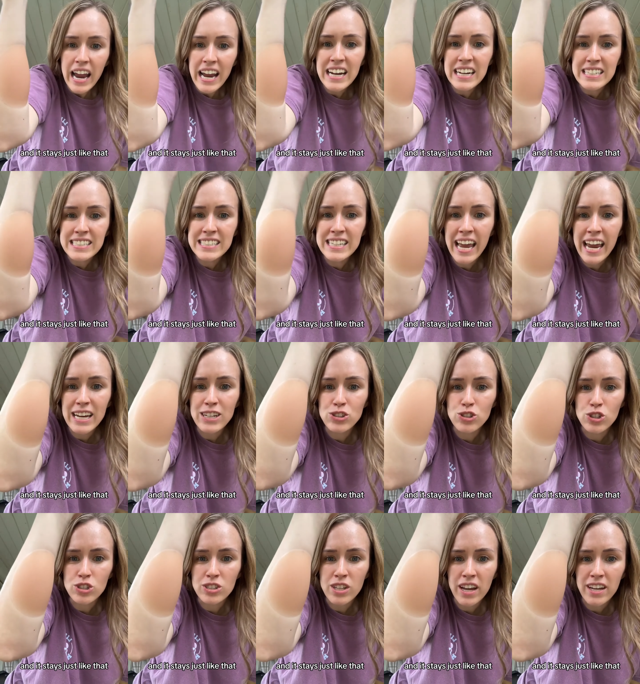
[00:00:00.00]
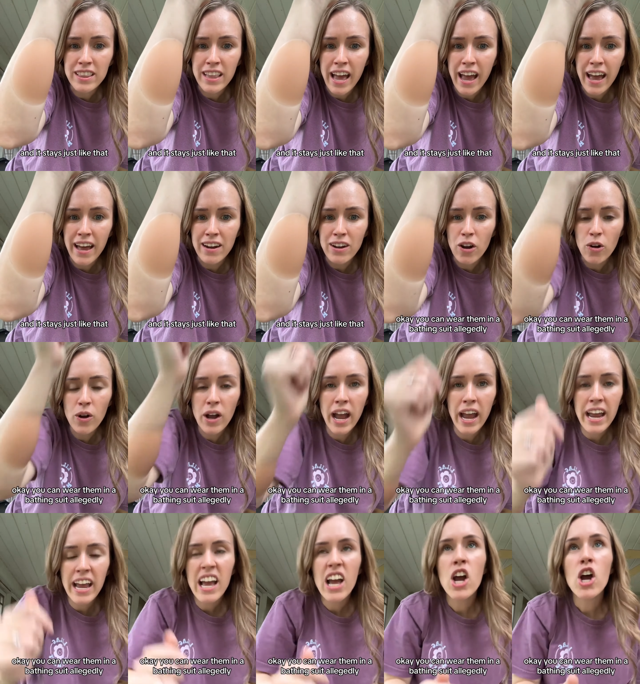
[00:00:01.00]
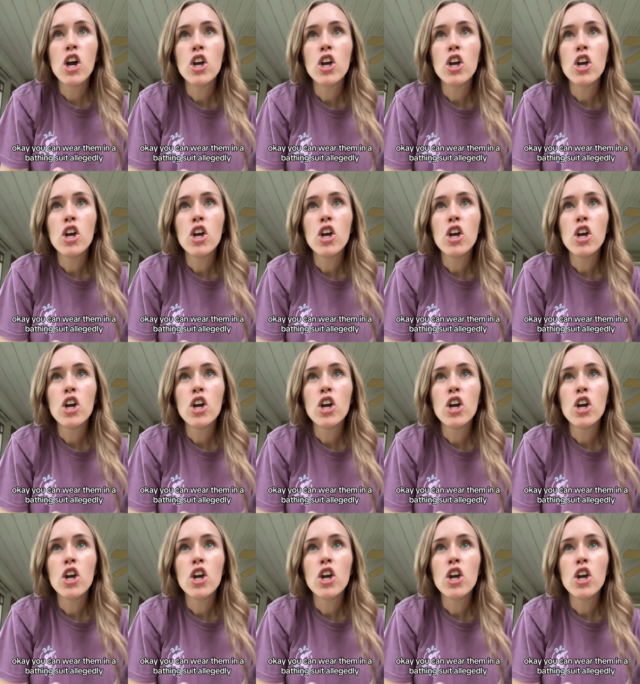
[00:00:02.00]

And it stays just like that, okay?